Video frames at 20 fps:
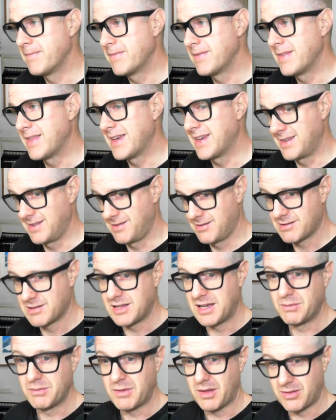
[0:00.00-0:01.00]
they
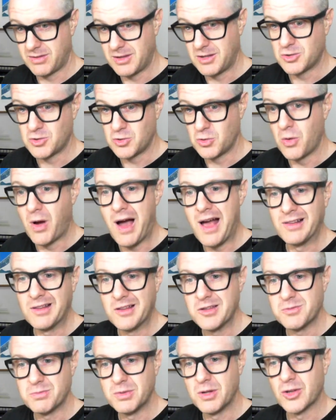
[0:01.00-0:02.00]
claimed that these two
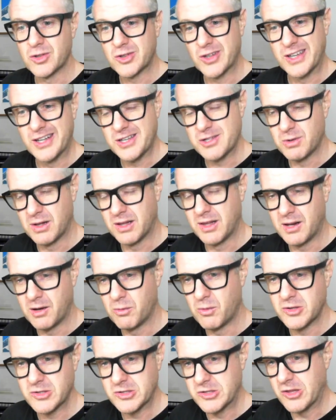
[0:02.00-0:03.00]
islands belonged to it as well, and it
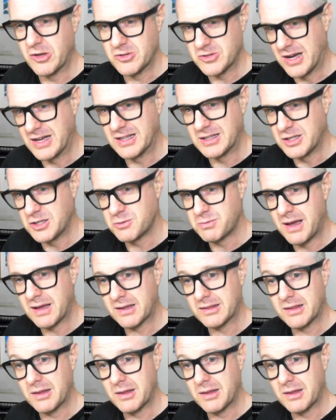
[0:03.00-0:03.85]
wanted those islands back.